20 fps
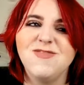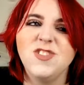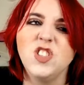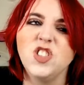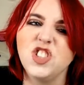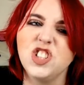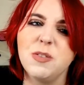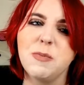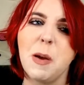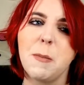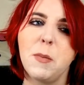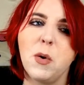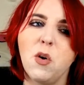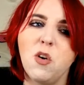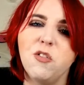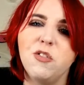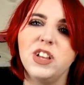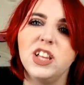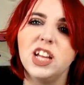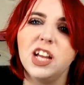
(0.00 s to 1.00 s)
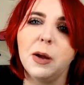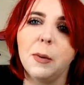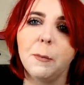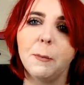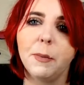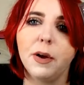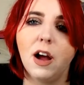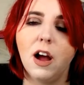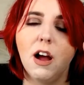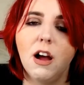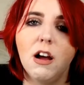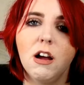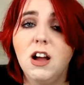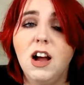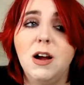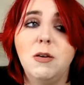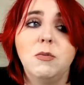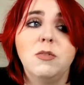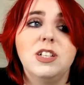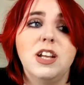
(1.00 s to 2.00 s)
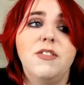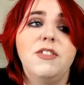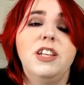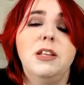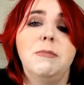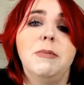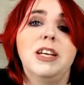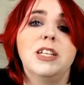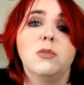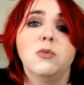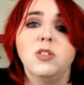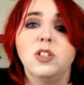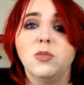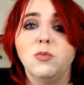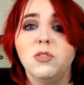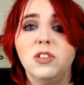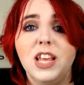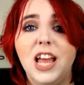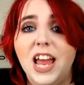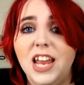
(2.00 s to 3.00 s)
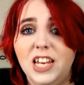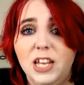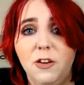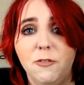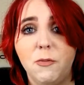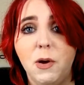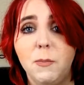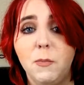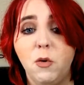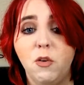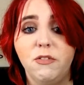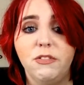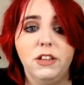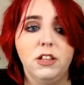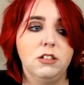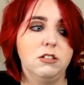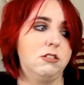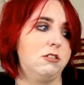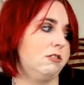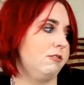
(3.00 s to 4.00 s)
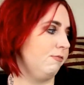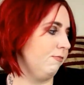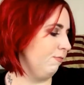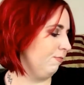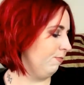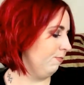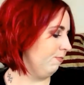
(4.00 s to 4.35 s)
I'm not sure about pore filling, but I will definitely mix this with any of my pore fillers.